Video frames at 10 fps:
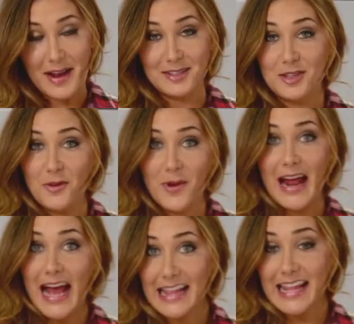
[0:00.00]
right, so
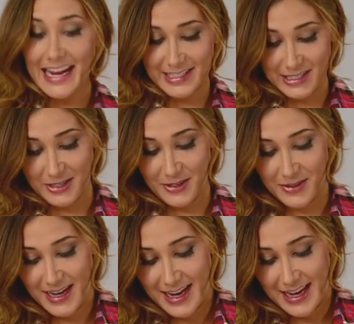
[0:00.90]
what I like to
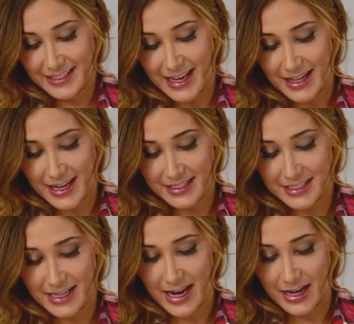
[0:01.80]
do is I like to
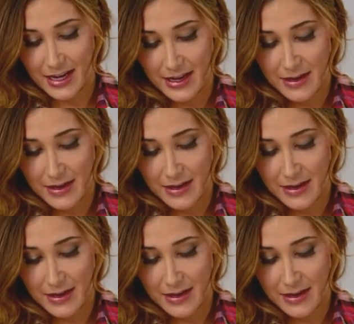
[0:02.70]
take